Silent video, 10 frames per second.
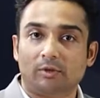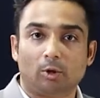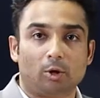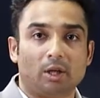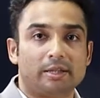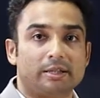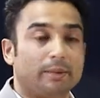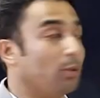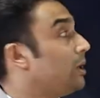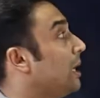of the colon is
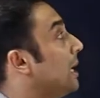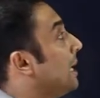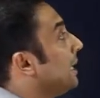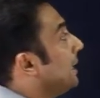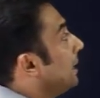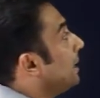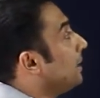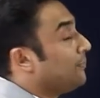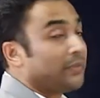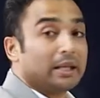removed.
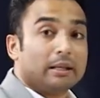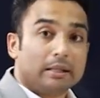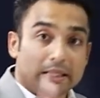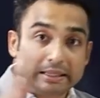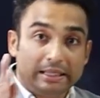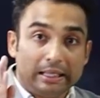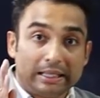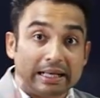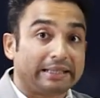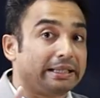Here, the
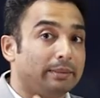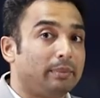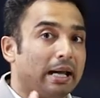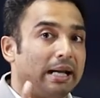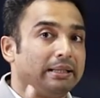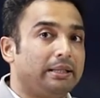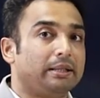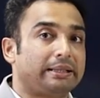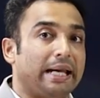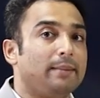rectum at
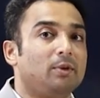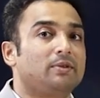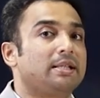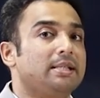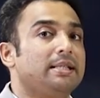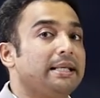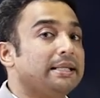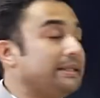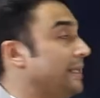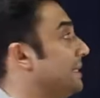the time of surgery
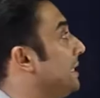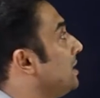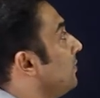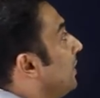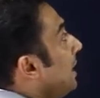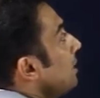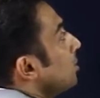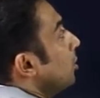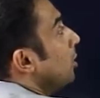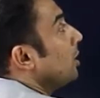is disease-free.
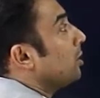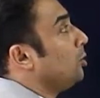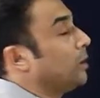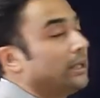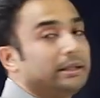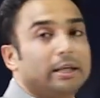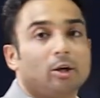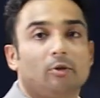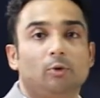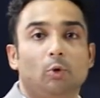So you you can
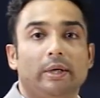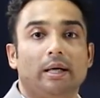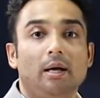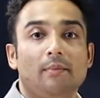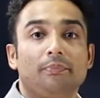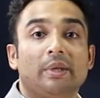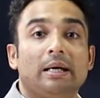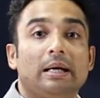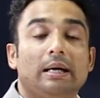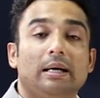think of doing a
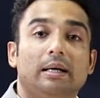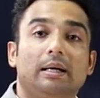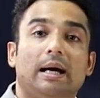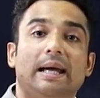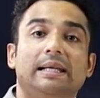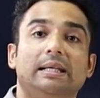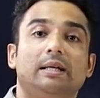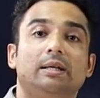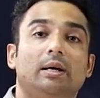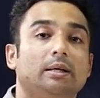uh,
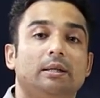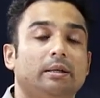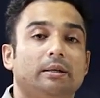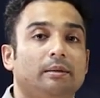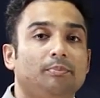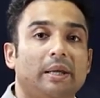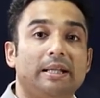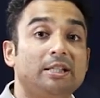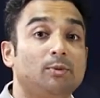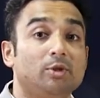ileum, uh,
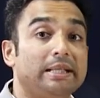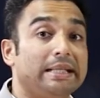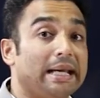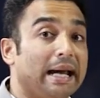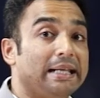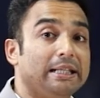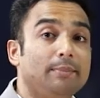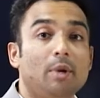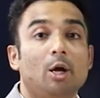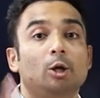anastomosing the
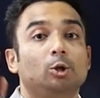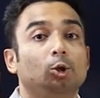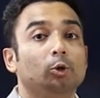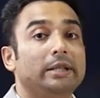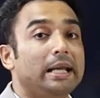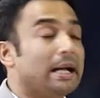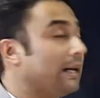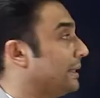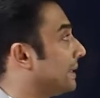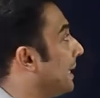ileum to the
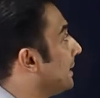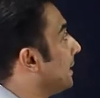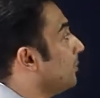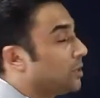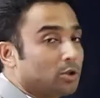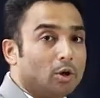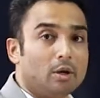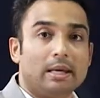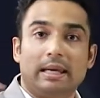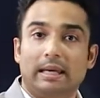rectum. So